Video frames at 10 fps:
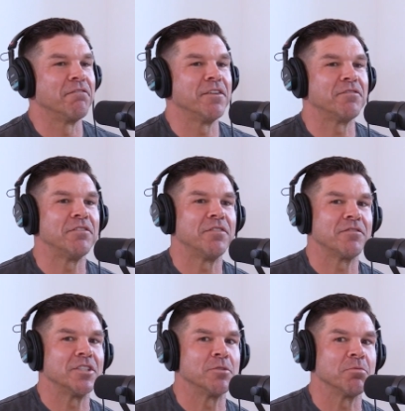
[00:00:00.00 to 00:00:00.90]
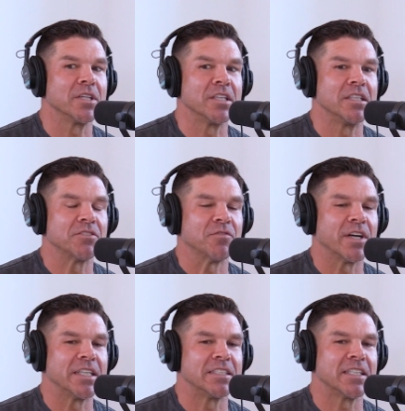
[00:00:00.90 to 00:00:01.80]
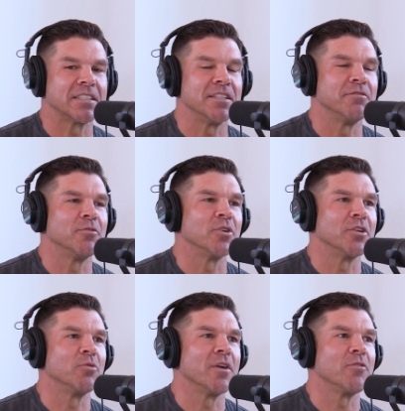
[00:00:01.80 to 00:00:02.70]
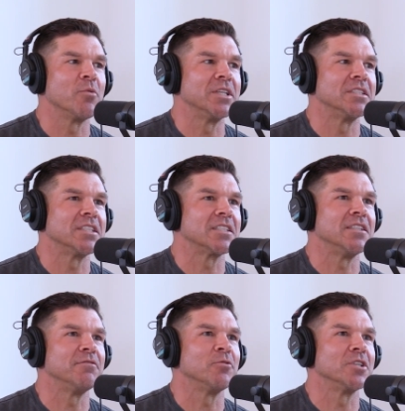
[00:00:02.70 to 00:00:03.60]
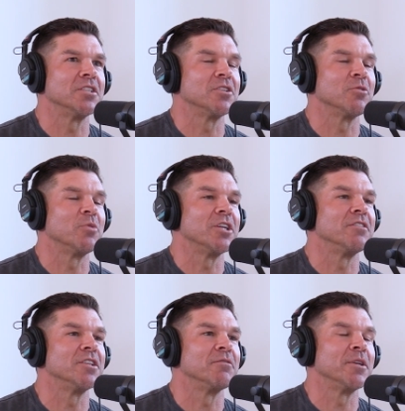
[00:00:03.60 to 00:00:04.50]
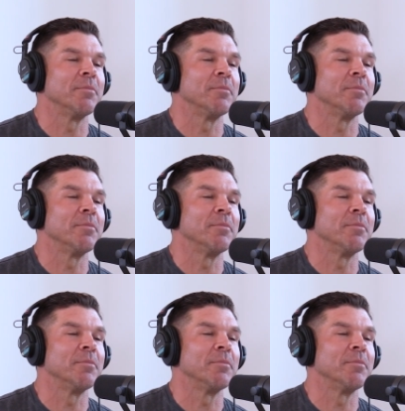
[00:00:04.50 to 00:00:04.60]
had a 50-50 split in this fight, 60-40. Whoever wins, 60-40 to the winner in the